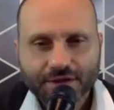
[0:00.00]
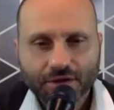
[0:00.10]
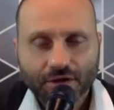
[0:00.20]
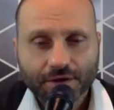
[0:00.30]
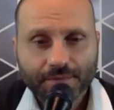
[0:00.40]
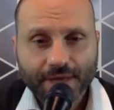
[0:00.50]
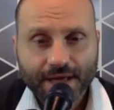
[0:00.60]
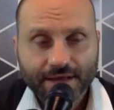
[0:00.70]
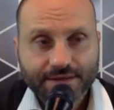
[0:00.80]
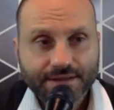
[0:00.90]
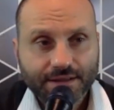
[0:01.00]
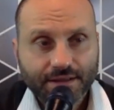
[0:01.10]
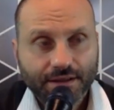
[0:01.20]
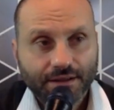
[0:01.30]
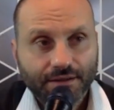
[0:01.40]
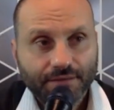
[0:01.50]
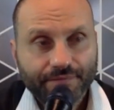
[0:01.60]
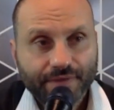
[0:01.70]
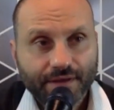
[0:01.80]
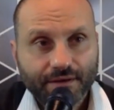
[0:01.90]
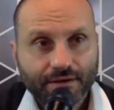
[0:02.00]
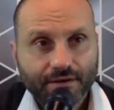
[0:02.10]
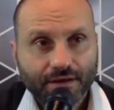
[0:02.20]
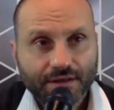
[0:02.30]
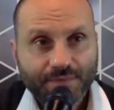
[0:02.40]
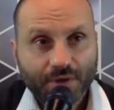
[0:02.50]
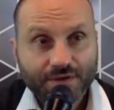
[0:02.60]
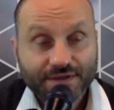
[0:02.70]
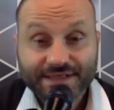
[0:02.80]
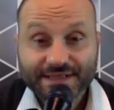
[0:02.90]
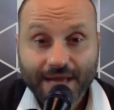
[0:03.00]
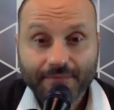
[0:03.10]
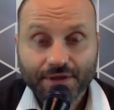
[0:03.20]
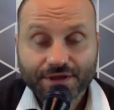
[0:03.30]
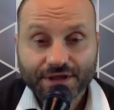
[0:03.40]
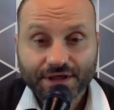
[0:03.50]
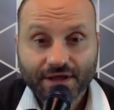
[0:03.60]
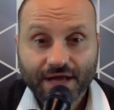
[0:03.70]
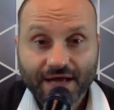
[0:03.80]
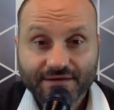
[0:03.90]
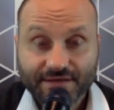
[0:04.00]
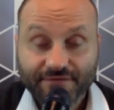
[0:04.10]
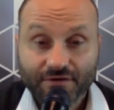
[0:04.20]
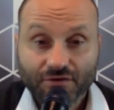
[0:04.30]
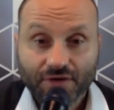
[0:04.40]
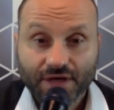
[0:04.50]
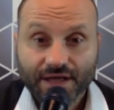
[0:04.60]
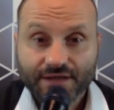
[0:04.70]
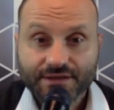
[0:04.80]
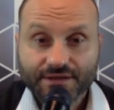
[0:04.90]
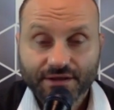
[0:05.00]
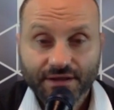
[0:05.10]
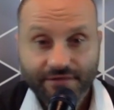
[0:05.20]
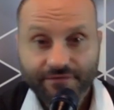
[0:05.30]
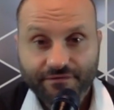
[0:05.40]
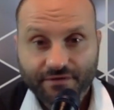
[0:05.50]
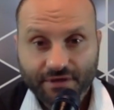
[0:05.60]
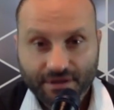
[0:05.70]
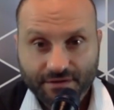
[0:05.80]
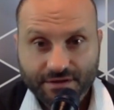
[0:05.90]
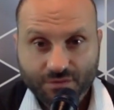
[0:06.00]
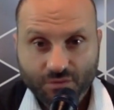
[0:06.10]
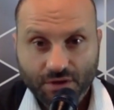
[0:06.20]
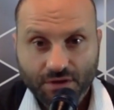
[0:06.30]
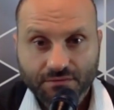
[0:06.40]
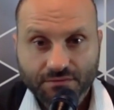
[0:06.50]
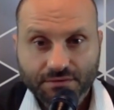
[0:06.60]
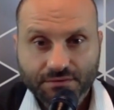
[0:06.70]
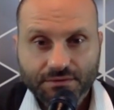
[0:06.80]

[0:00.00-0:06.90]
a lot about, establishing how difficult it is to live in this world.